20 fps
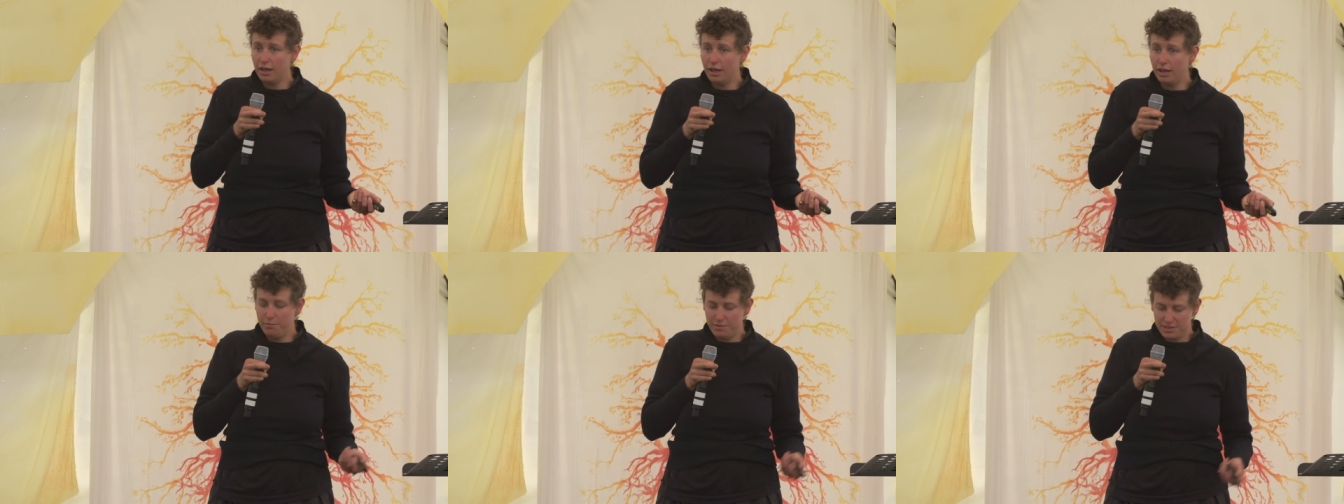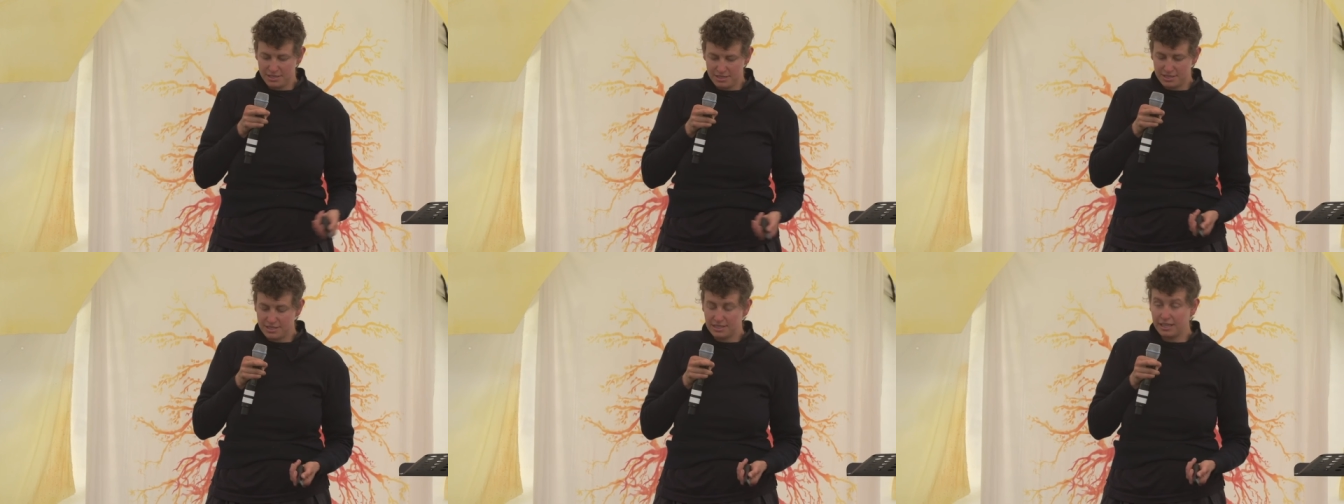Um,
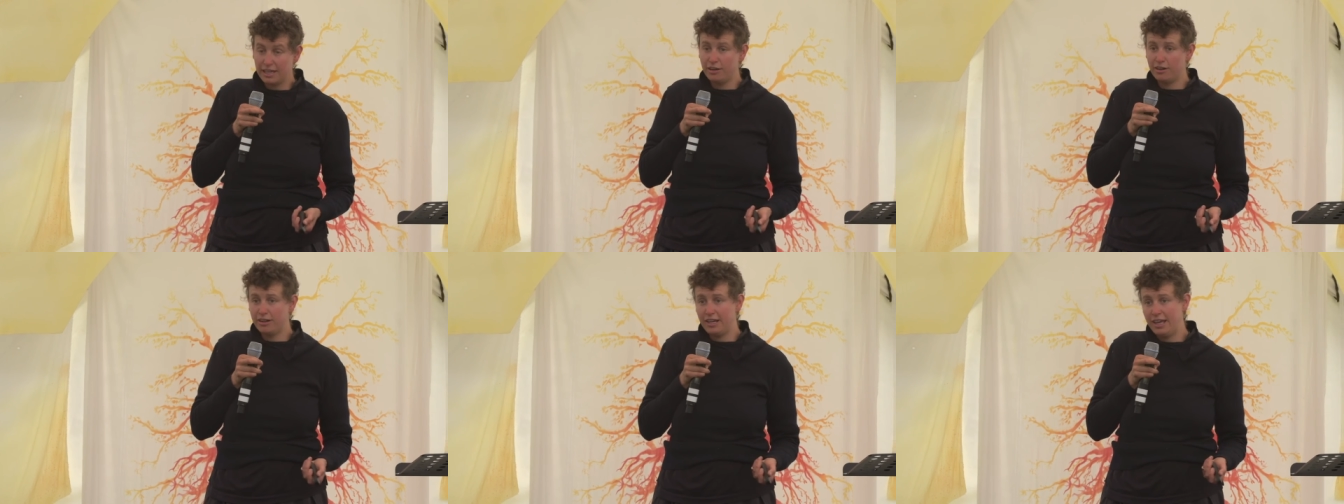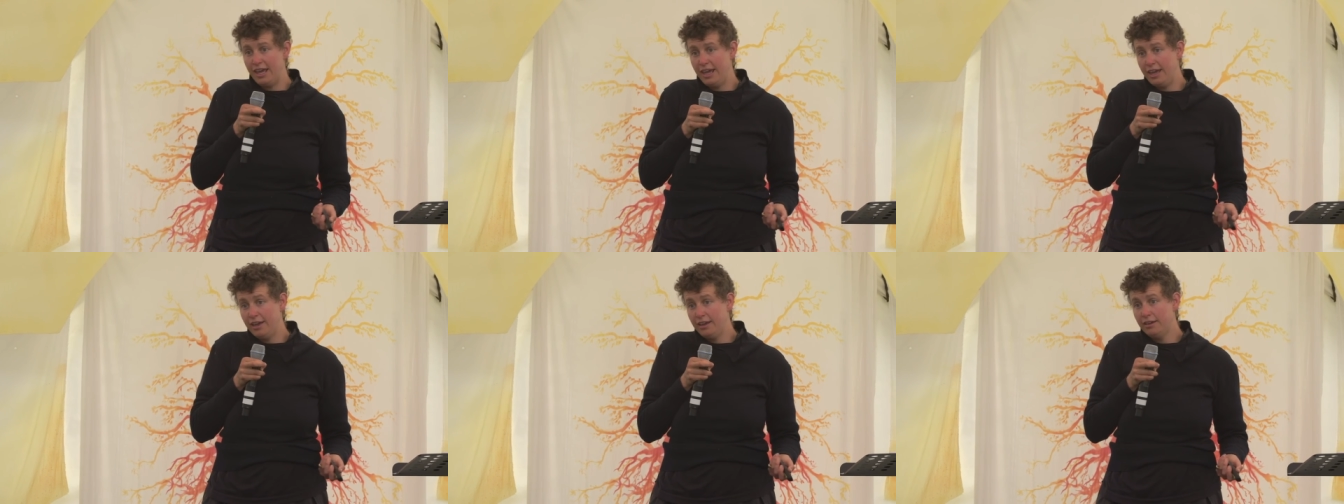this is Slater
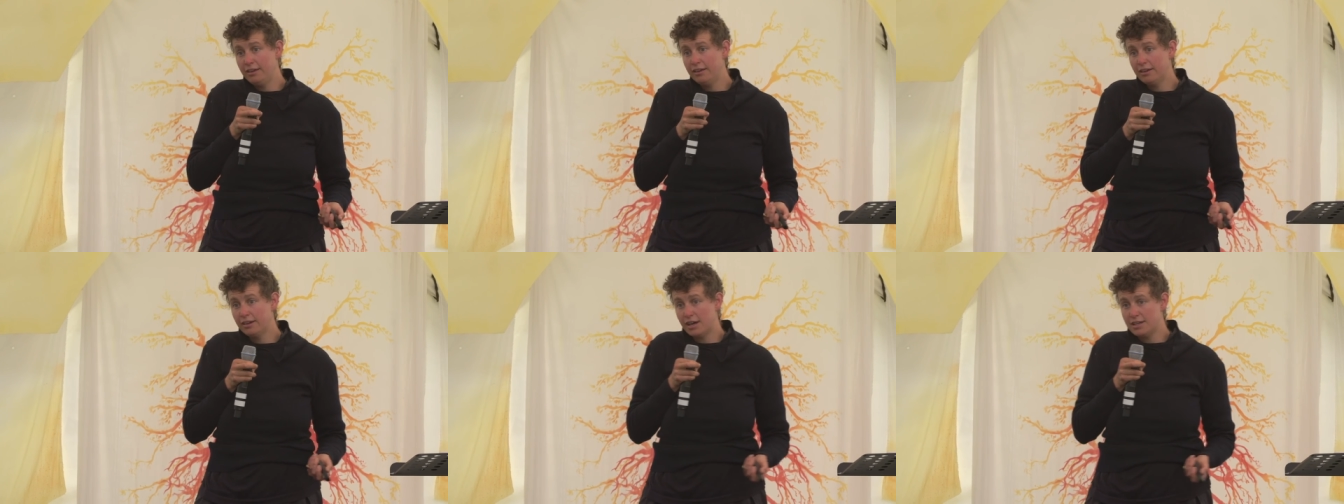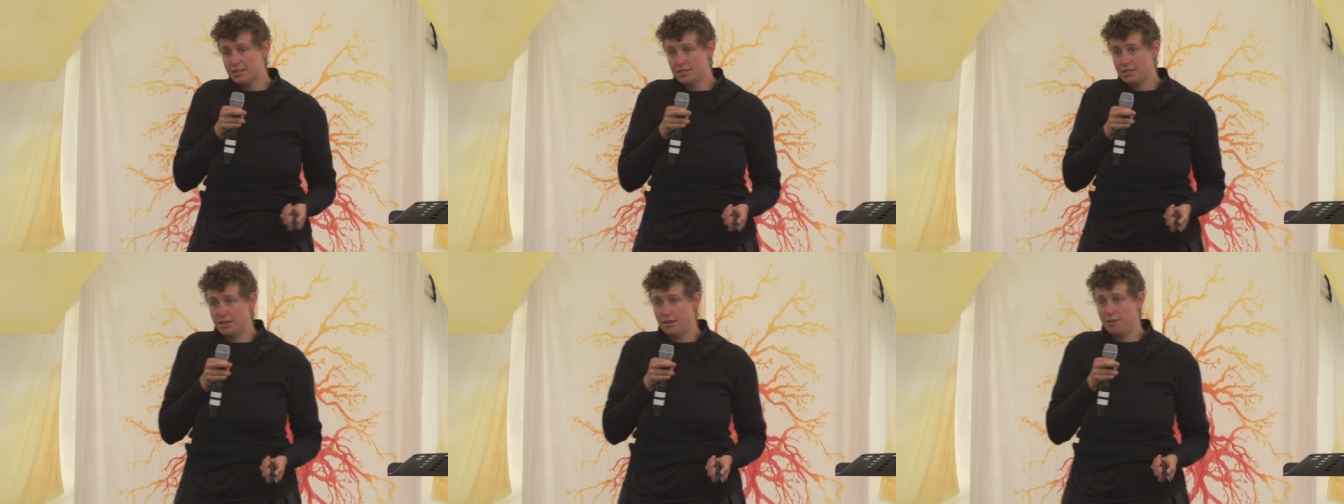King, cousin